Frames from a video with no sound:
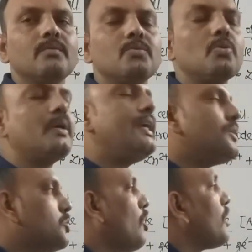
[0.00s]
So in
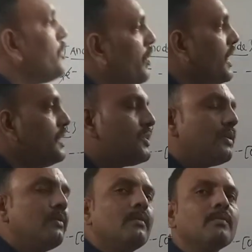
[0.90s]
salt bridge
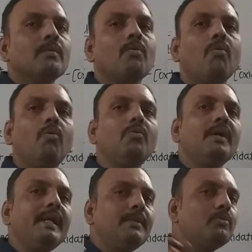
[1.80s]

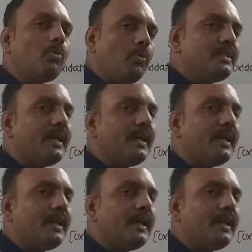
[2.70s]
only those